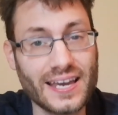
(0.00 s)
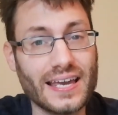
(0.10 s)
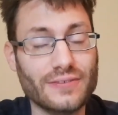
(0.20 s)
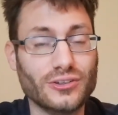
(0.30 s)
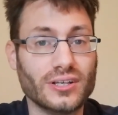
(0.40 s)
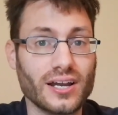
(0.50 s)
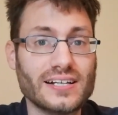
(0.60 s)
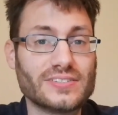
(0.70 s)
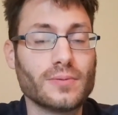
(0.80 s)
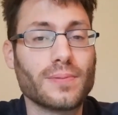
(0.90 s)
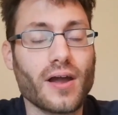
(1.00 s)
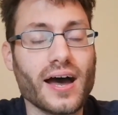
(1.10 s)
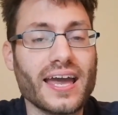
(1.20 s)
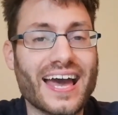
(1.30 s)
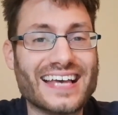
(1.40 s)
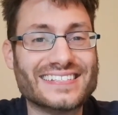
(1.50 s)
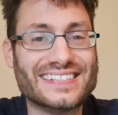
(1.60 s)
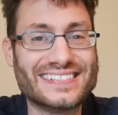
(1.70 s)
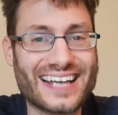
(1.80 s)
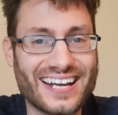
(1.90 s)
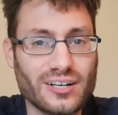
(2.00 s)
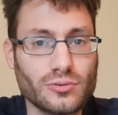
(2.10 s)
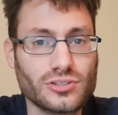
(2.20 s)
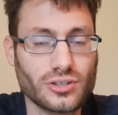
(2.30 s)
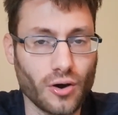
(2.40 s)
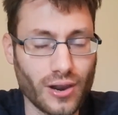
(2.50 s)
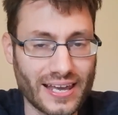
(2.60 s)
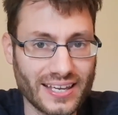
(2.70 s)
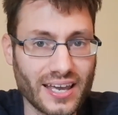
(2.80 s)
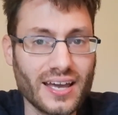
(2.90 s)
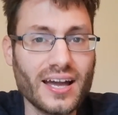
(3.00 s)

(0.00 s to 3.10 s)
if you'd like to apply as a sales colleague